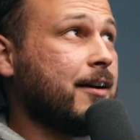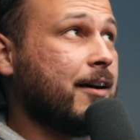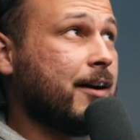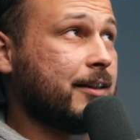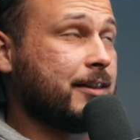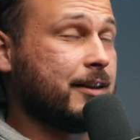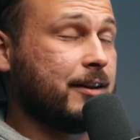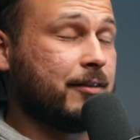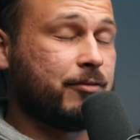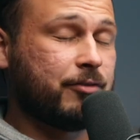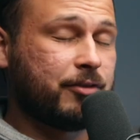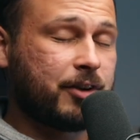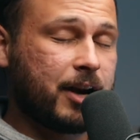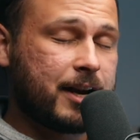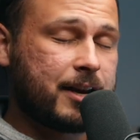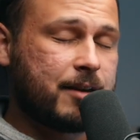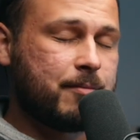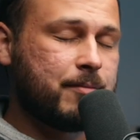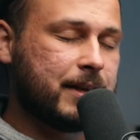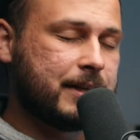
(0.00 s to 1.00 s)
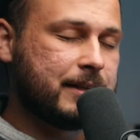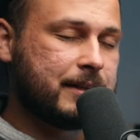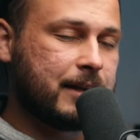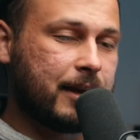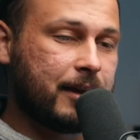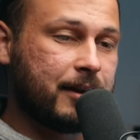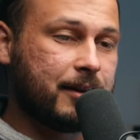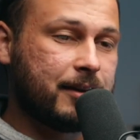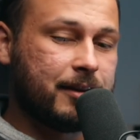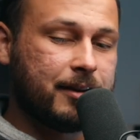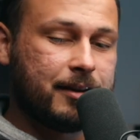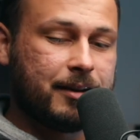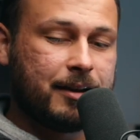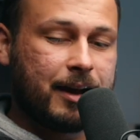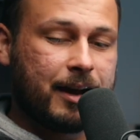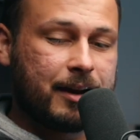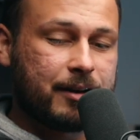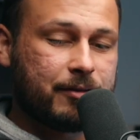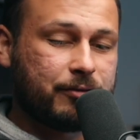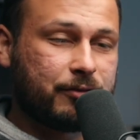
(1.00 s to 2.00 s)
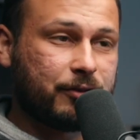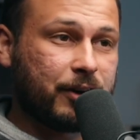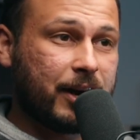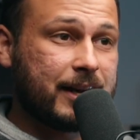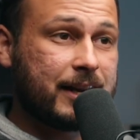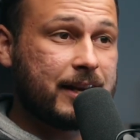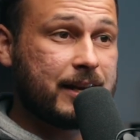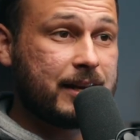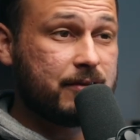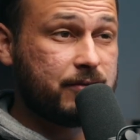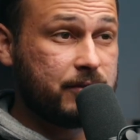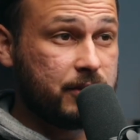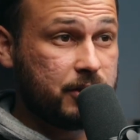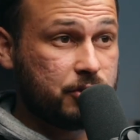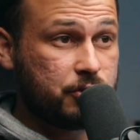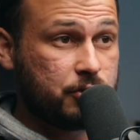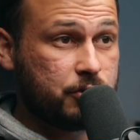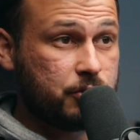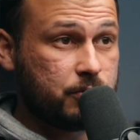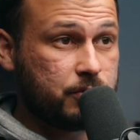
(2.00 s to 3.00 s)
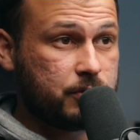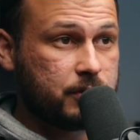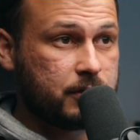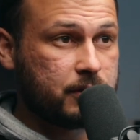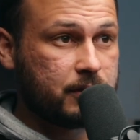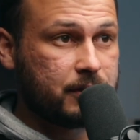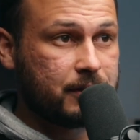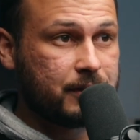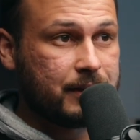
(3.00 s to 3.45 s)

I think Friday midday, had a Friday evening shoot,